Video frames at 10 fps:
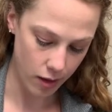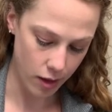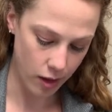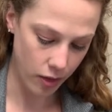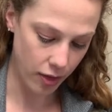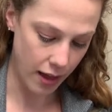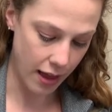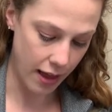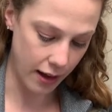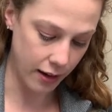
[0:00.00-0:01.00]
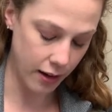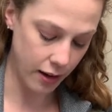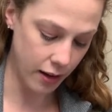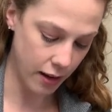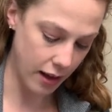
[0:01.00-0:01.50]
And then
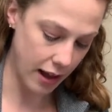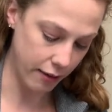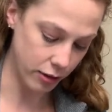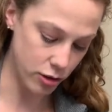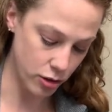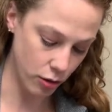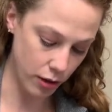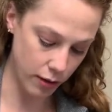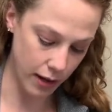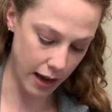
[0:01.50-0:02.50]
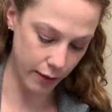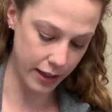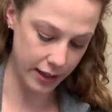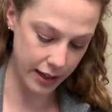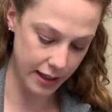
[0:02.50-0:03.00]
I will show you how we
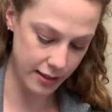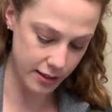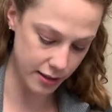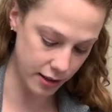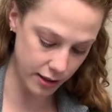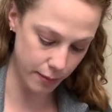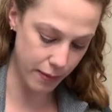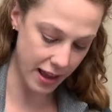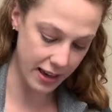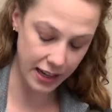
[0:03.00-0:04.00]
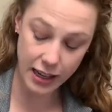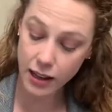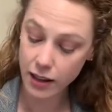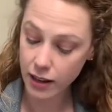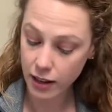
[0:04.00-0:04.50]
can insert the
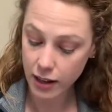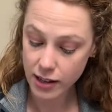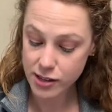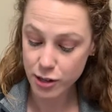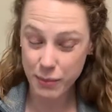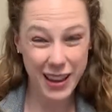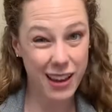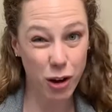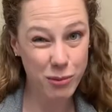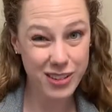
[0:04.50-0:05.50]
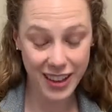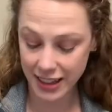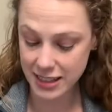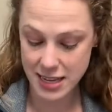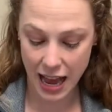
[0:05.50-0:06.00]
penny to make it almost like a
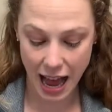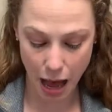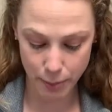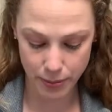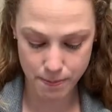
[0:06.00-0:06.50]
top.